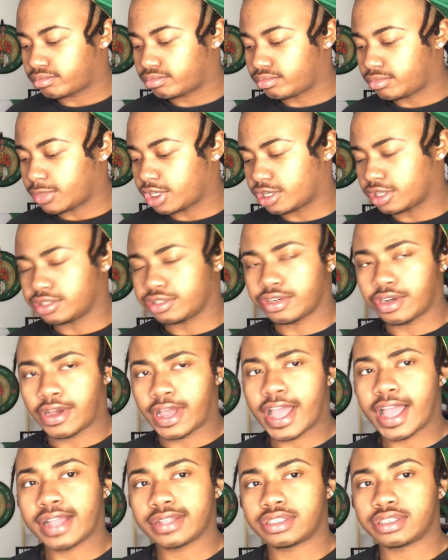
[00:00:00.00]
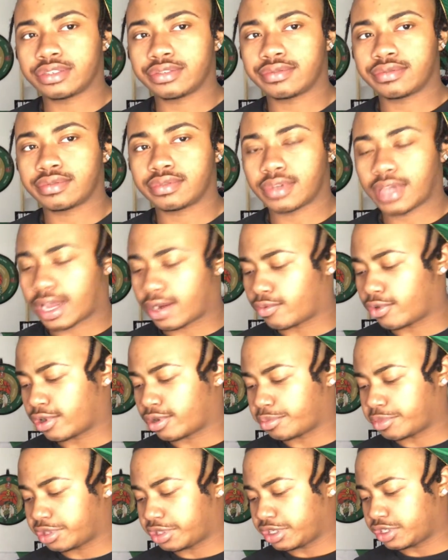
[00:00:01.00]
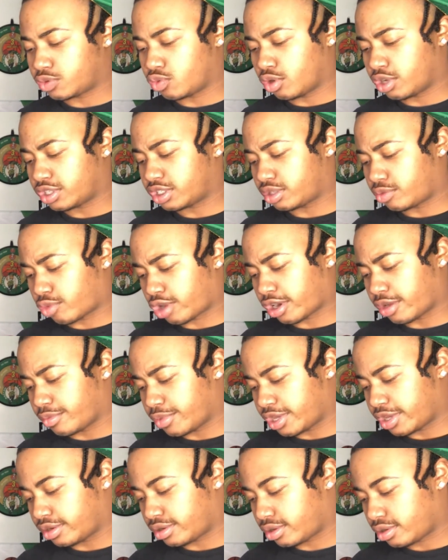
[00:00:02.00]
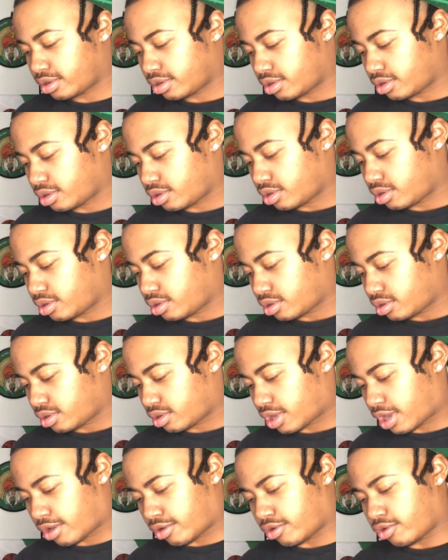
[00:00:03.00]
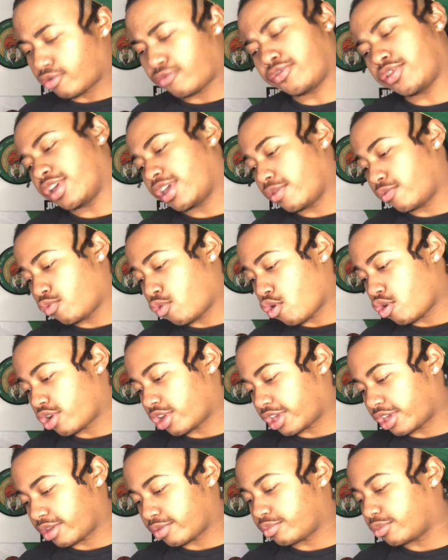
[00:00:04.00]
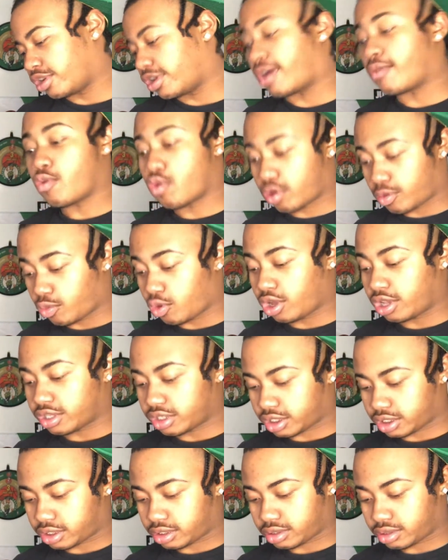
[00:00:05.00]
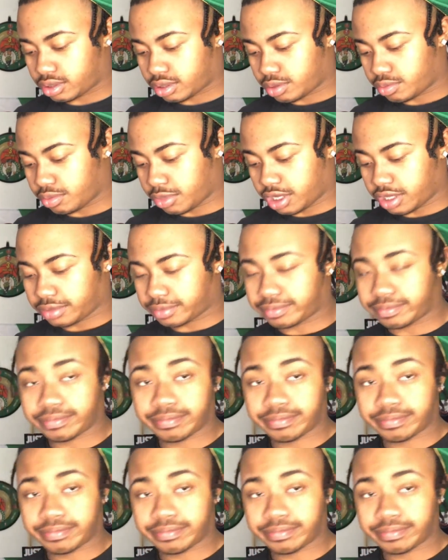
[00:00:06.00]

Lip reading: because, you know, I had to. Gotta wear them at least once to break them in. I don't know if they get worn again, but I wore them once. But